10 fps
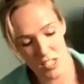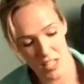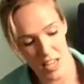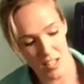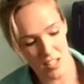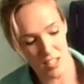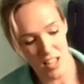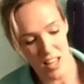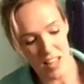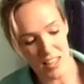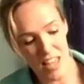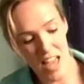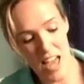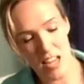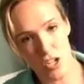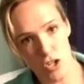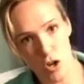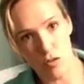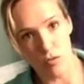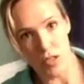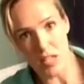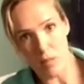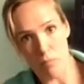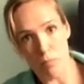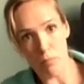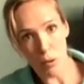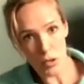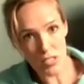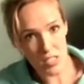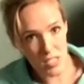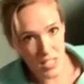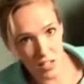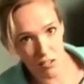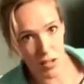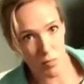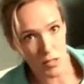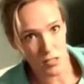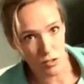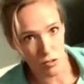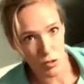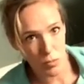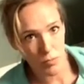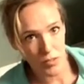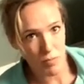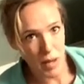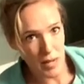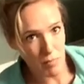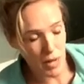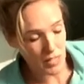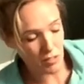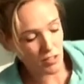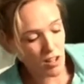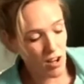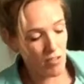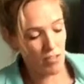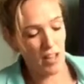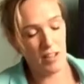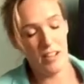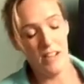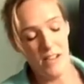to get the edge of the posterior muscle group, the main belly of the calf there.